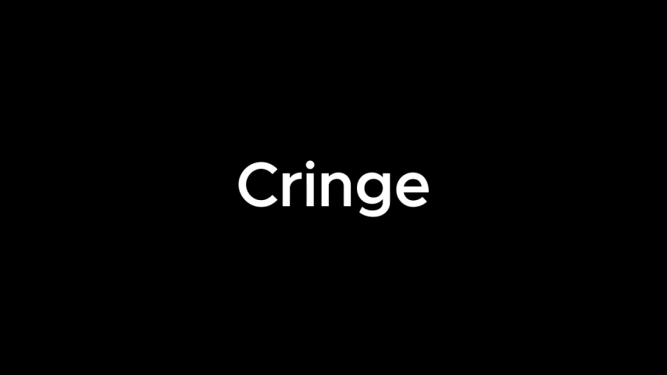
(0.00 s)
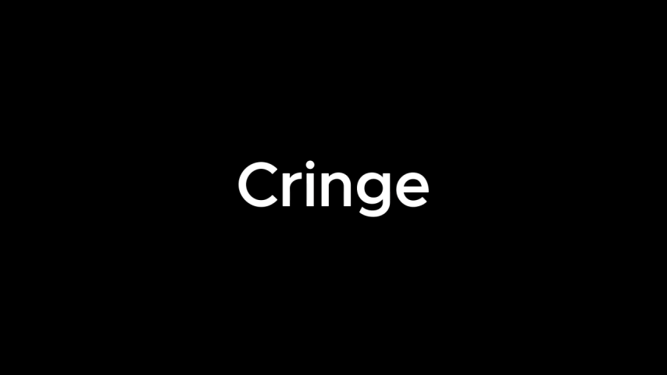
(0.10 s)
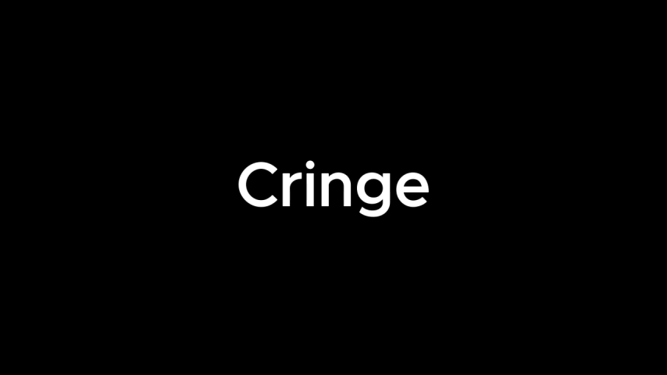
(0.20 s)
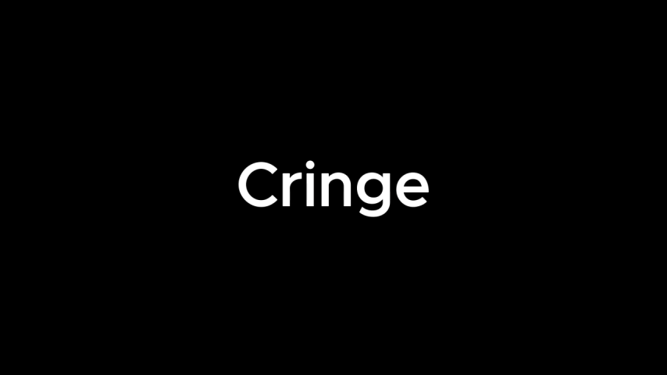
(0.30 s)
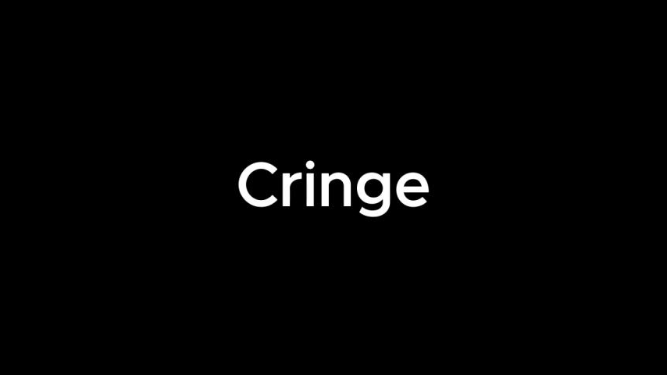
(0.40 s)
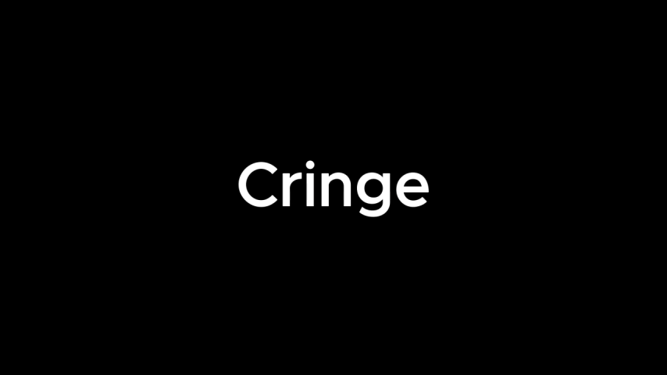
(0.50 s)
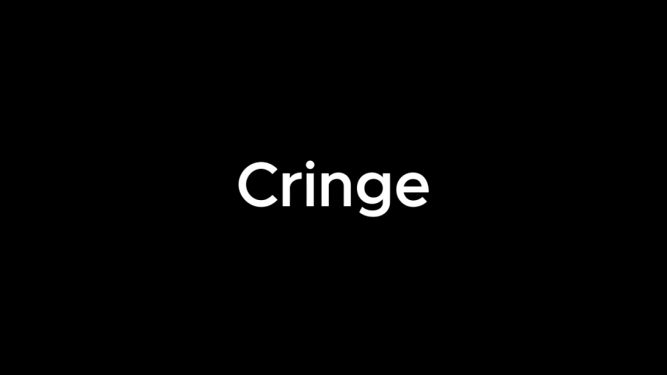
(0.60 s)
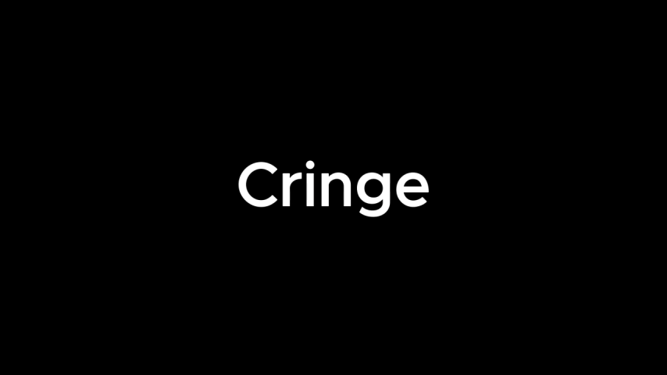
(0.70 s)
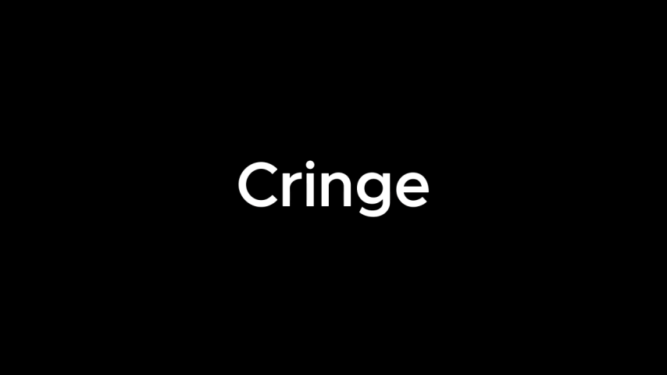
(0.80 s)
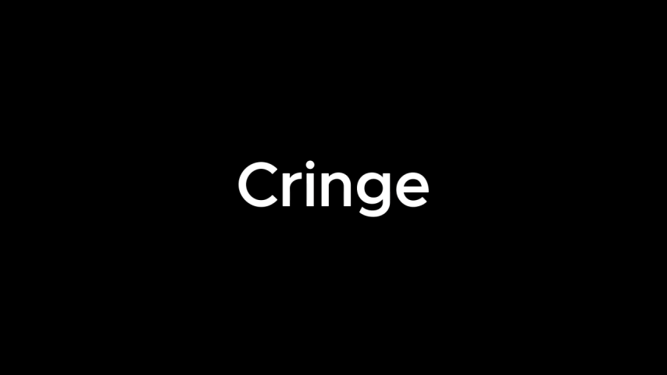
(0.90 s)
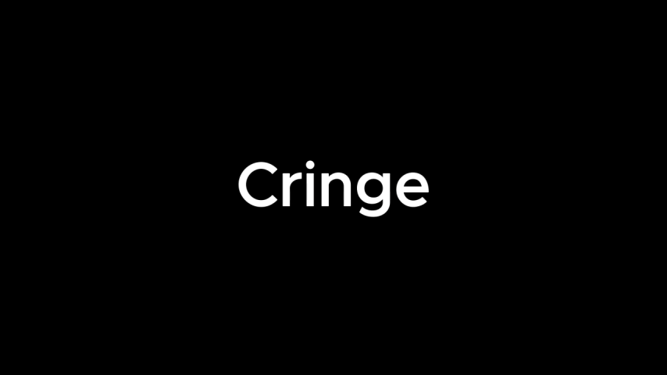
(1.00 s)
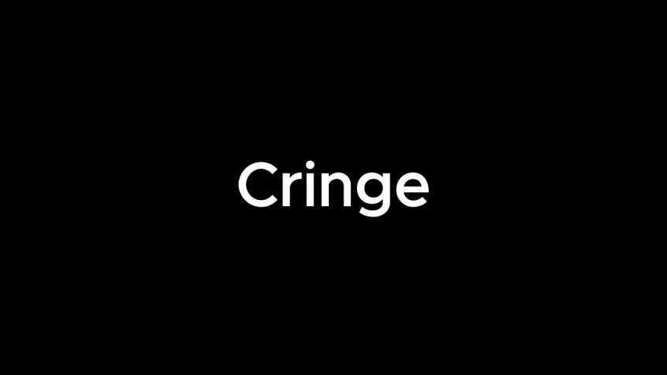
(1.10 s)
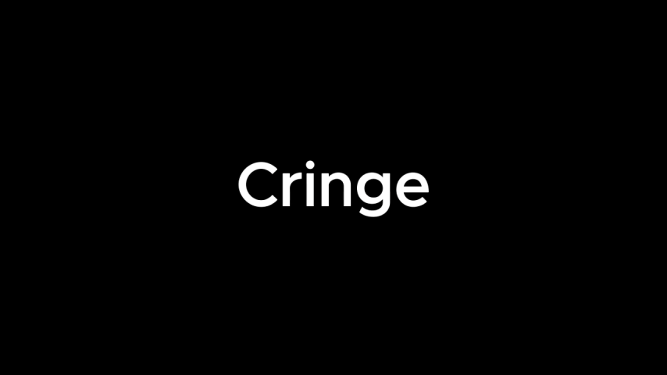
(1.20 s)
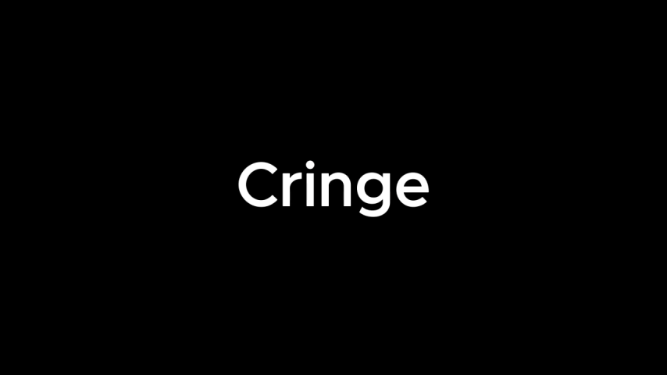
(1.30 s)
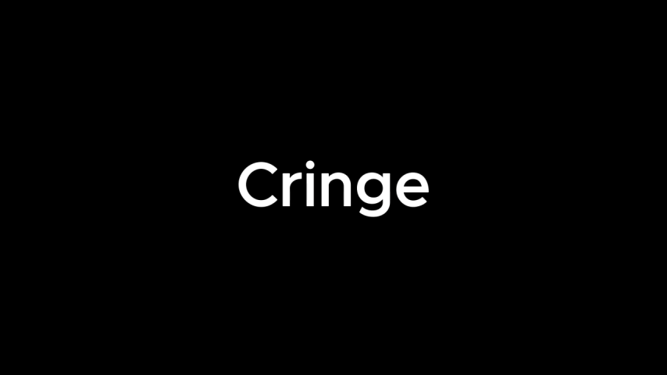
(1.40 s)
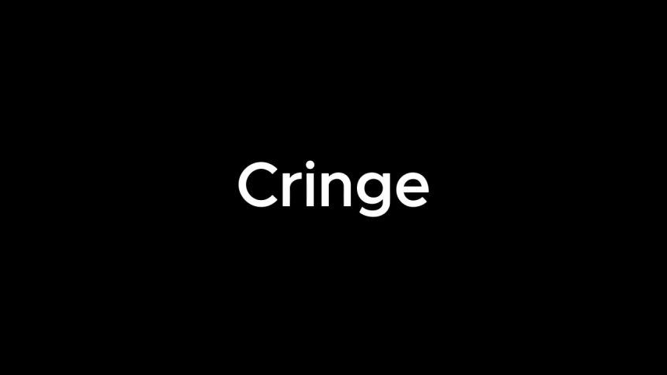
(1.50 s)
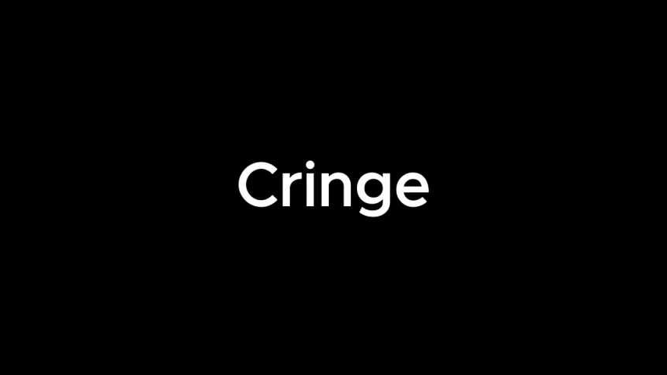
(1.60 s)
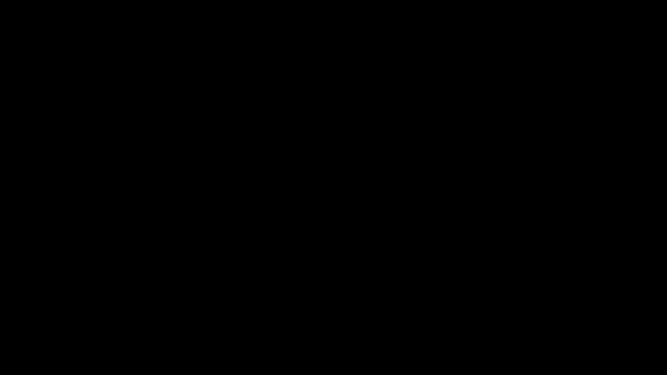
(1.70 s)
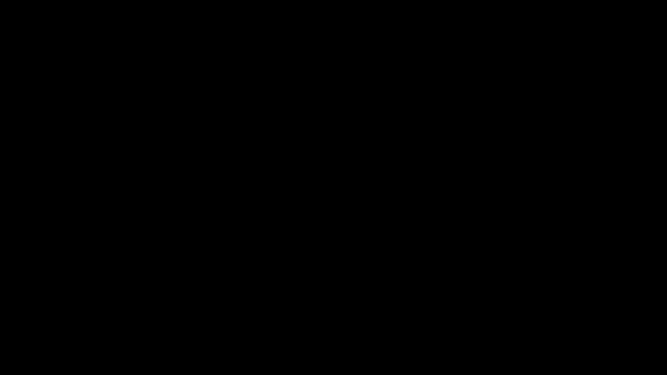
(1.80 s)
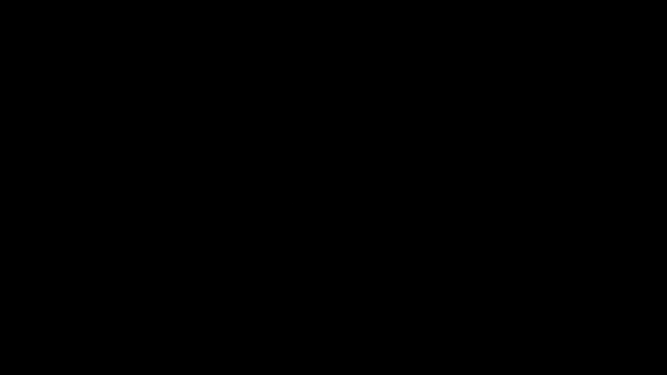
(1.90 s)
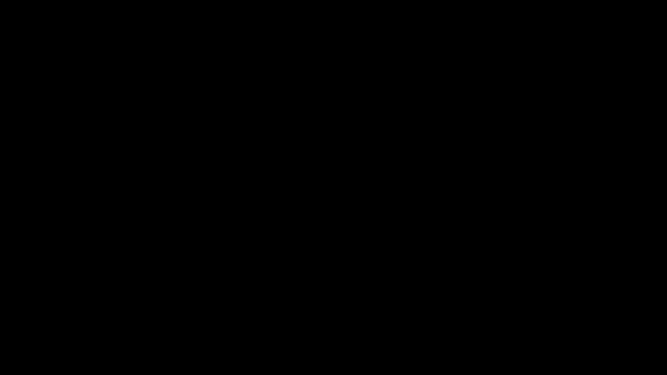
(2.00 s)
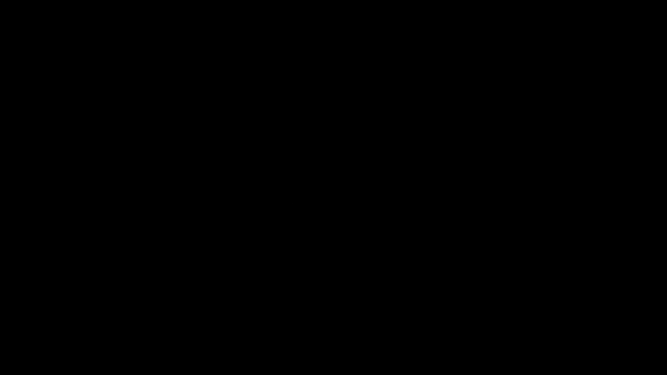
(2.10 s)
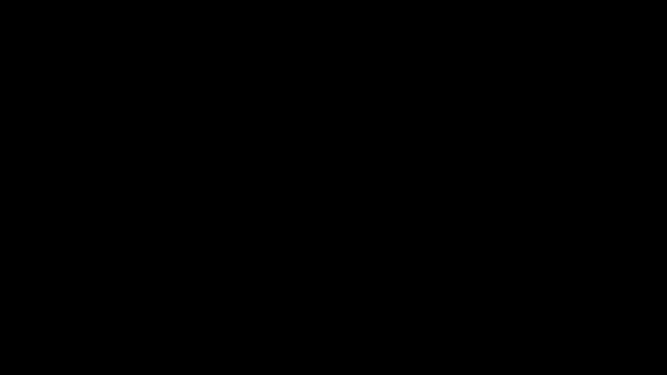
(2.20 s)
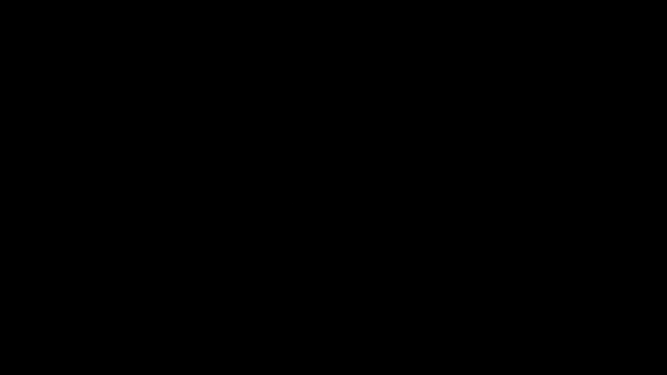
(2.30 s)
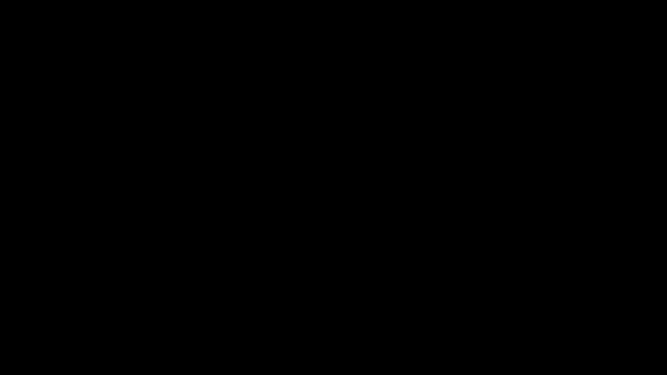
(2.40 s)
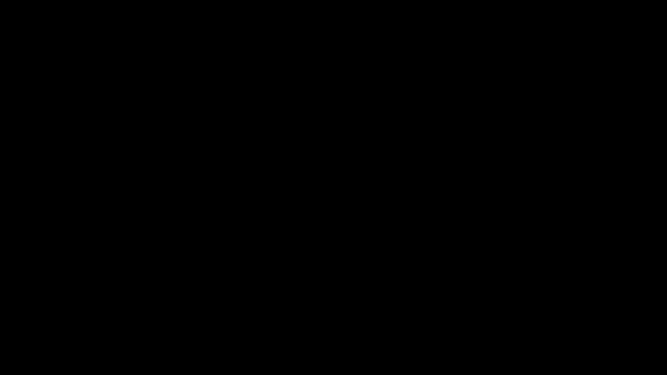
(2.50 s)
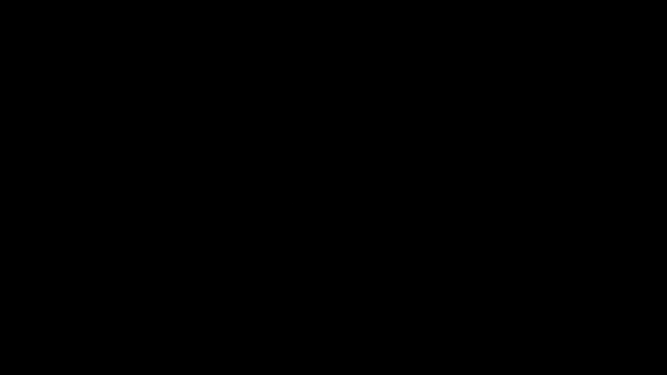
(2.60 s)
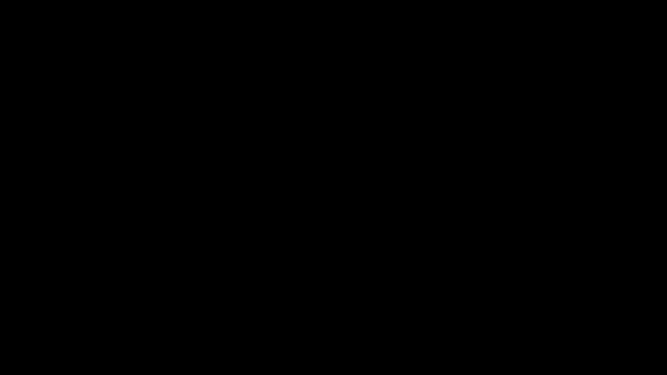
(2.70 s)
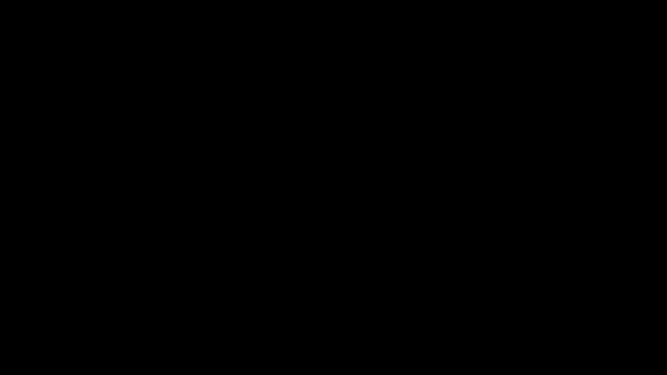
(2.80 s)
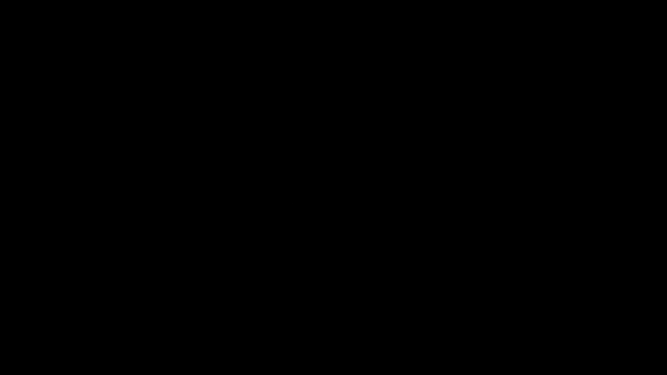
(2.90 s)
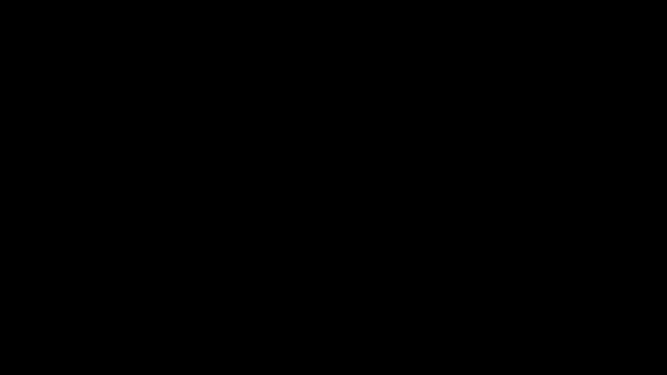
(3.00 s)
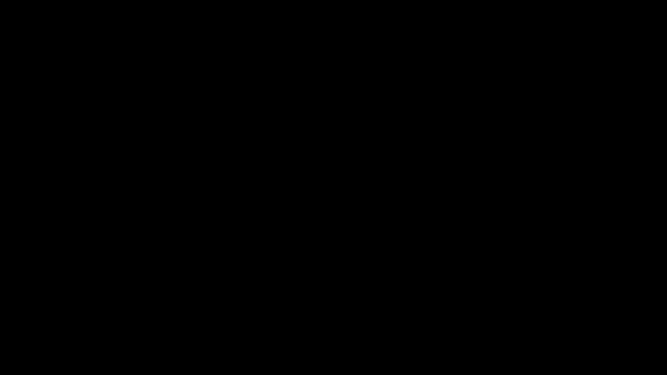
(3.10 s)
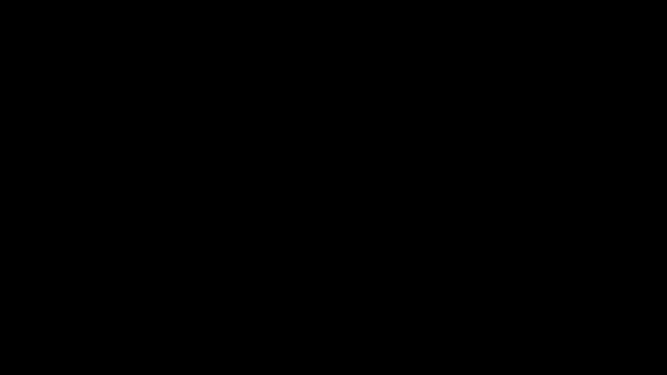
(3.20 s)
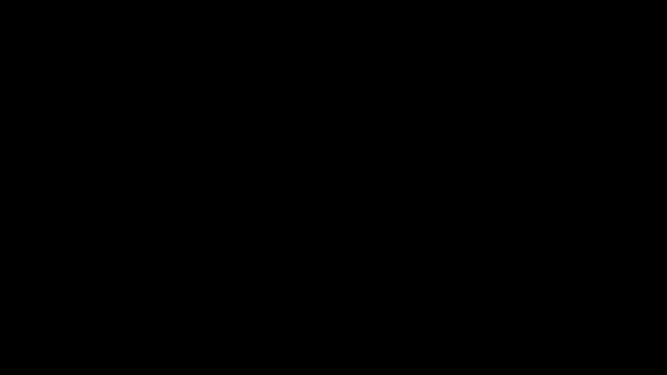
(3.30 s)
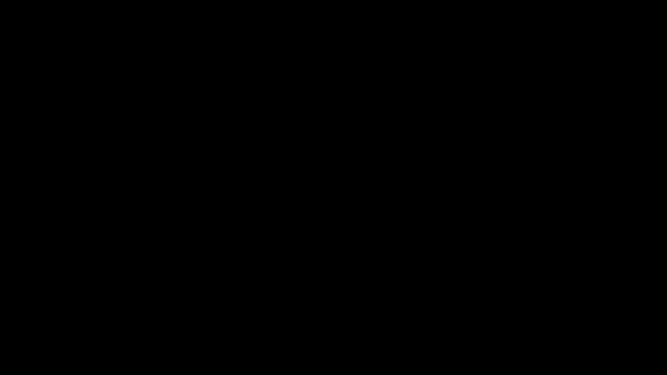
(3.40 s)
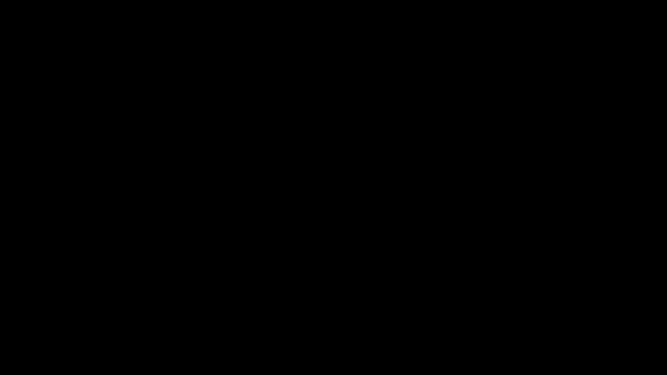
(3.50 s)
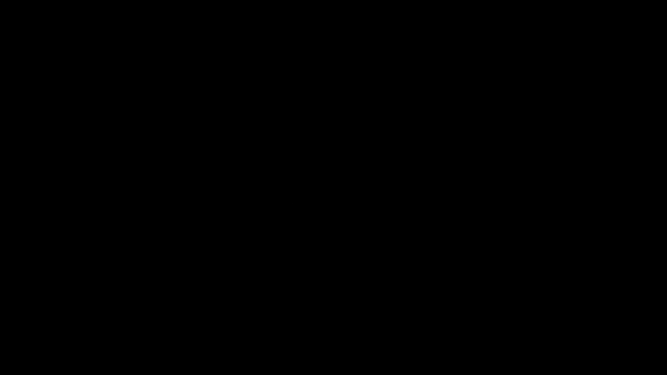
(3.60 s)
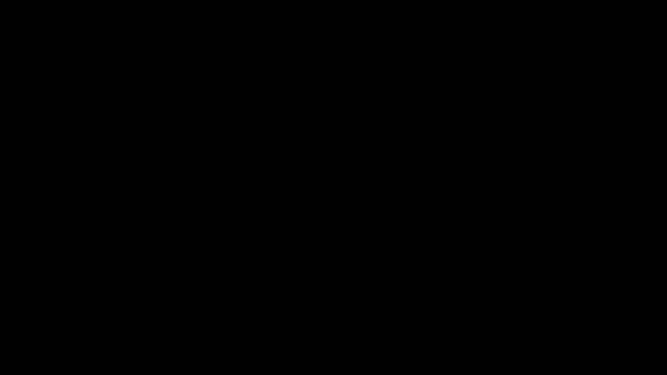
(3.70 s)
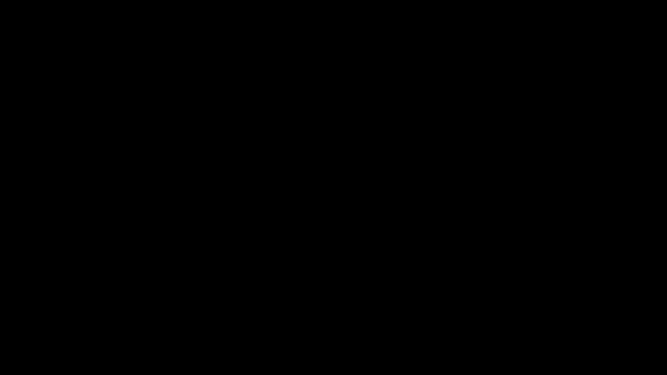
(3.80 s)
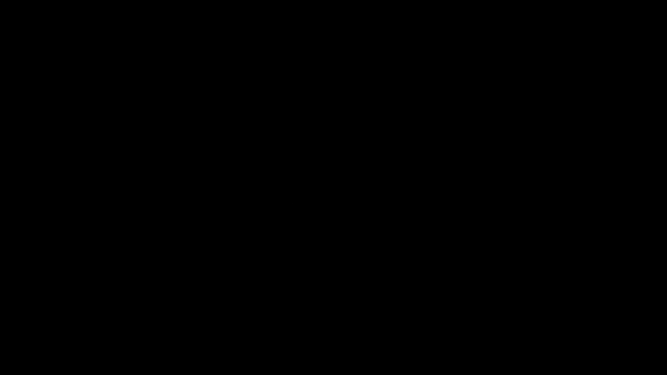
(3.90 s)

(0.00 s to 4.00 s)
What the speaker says: (no speaker visible)